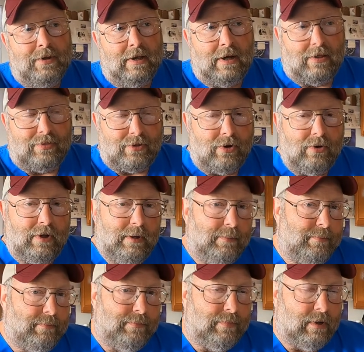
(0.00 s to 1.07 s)
in a
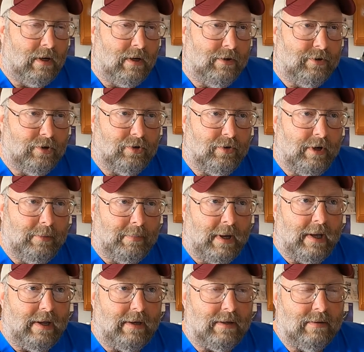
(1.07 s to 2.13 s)
30 uh, degree
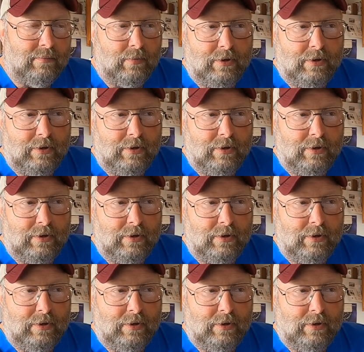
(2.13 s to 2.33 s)
bank.